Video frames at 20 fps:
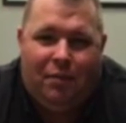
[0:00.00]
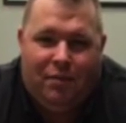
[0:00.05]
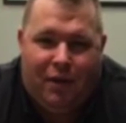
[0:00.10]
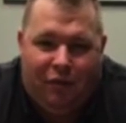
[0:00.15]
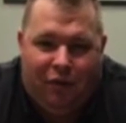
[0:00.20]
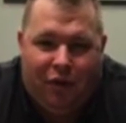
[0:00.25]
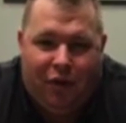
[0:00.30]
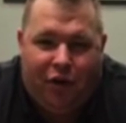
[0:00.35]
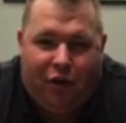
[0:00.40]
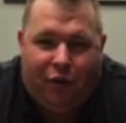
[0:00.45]
Having a
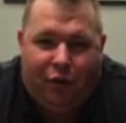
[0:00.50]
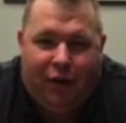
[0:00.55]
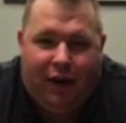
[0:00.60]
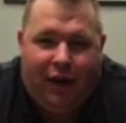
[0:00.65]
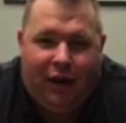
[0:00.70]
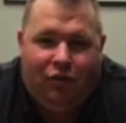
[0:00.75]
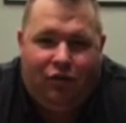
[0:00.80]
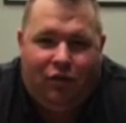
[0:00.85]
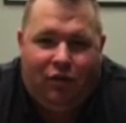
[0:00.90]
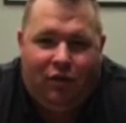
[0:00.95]
goal that I'm
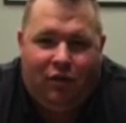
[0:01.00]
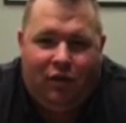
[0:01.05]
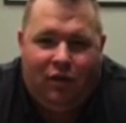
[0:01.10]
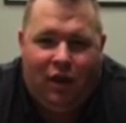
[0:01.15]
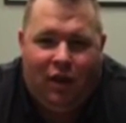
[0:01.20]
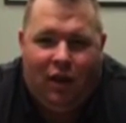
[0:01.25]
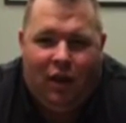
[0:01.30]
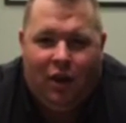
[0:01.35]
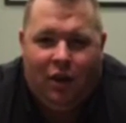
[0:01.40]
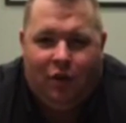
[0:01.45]
never going to
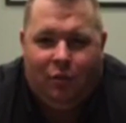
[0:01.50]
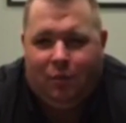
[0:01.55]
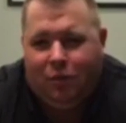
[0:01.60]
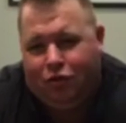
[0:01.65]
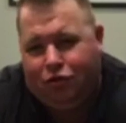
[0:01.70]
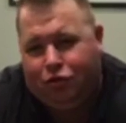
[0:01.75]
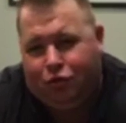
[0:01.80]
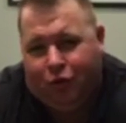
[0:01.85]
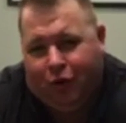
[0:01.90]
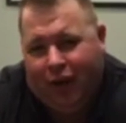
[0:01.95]
reach?
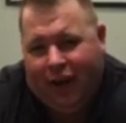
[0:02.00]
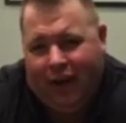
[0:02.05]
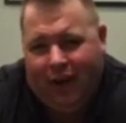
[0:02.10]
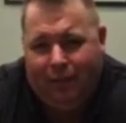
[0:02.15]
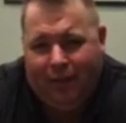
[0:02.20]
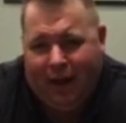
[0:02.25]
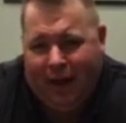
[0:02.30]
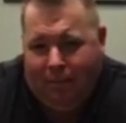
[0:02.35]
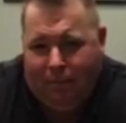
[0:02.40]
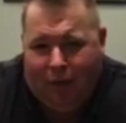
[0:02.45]
You
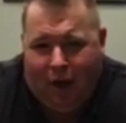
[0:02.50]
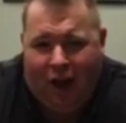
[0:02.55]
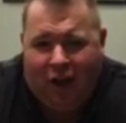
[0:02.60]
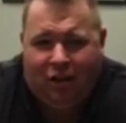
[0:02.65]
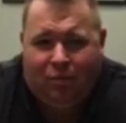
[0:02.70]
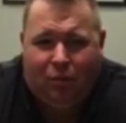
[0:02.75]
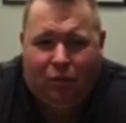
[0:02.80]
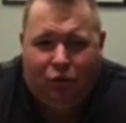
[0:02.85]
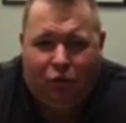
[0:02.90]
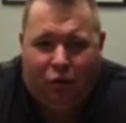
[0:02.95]
must dream
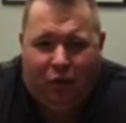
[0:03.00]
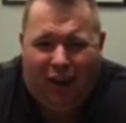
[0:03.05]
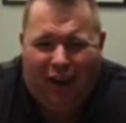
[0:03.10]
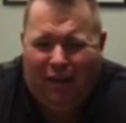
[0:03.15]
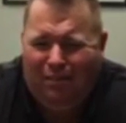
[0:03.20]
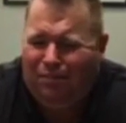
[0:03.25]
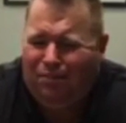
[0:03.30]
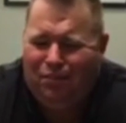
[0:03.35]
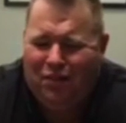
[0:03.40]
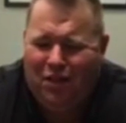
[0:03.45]
the
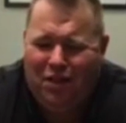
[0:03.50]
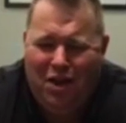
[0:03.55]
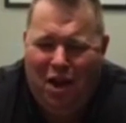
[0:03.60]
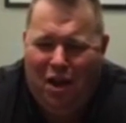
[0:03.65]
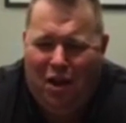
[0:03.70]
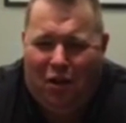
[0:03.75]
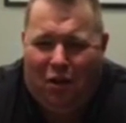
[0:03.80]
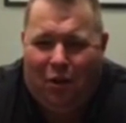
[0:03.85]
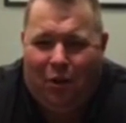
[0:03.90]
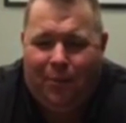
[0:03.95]
impossible
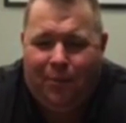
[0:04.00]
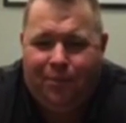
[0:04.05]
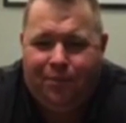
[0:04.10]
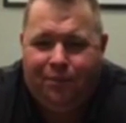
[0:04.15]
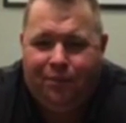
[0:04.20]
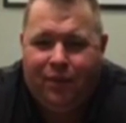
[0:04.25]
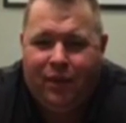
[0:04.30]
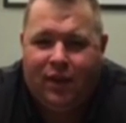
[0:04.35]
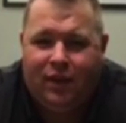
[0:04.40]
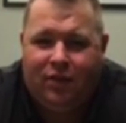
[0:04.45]
dream?
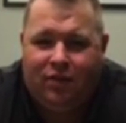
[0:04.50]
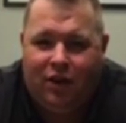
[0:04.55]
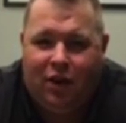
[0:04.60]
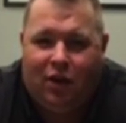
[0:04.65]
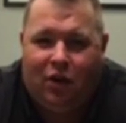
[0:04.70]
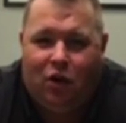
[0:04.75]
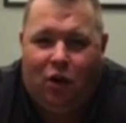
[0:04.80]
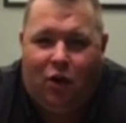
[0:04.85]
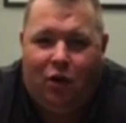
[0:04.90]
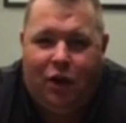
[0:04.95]
No.